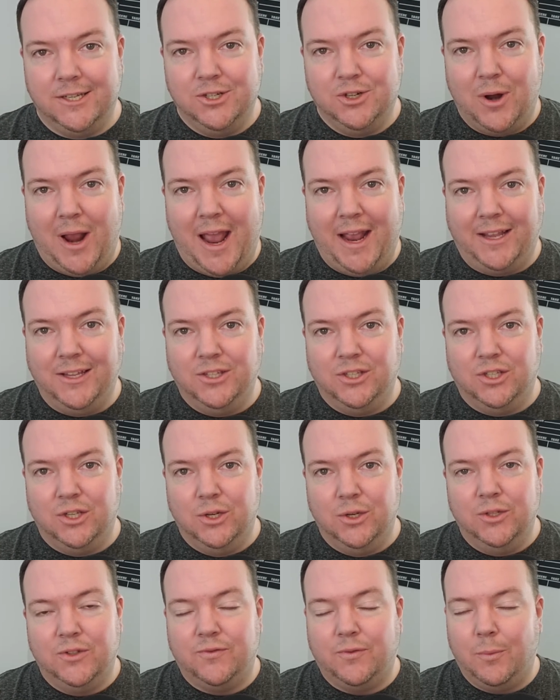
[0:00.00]
& Dragons
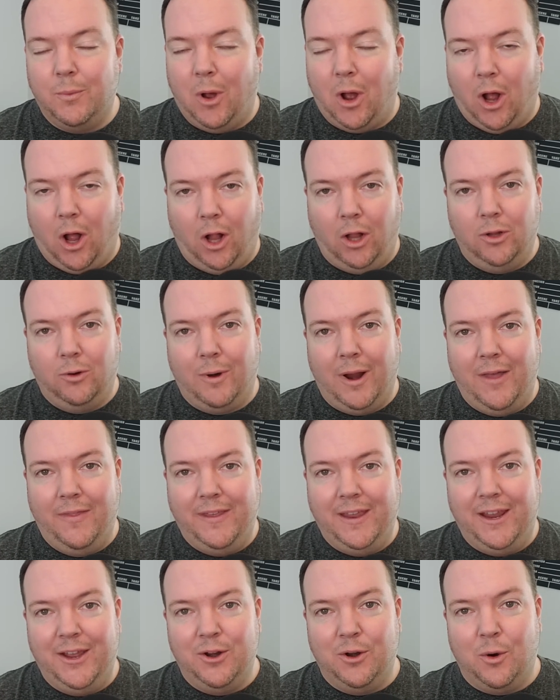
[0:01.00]
news from all around
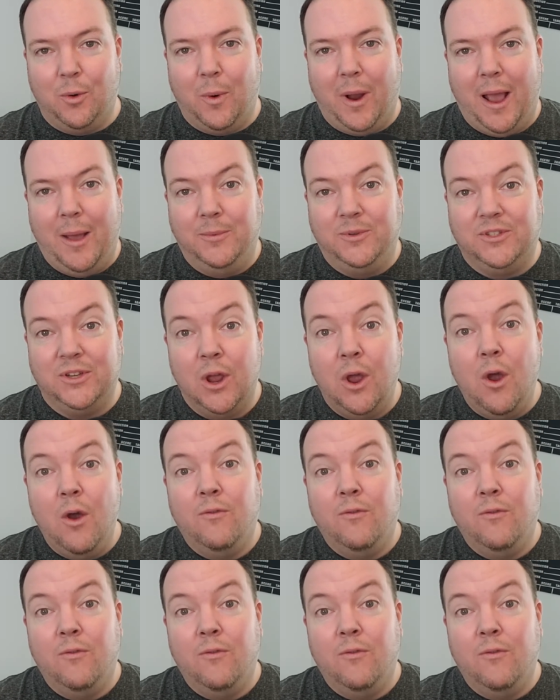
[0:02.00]
the interwebs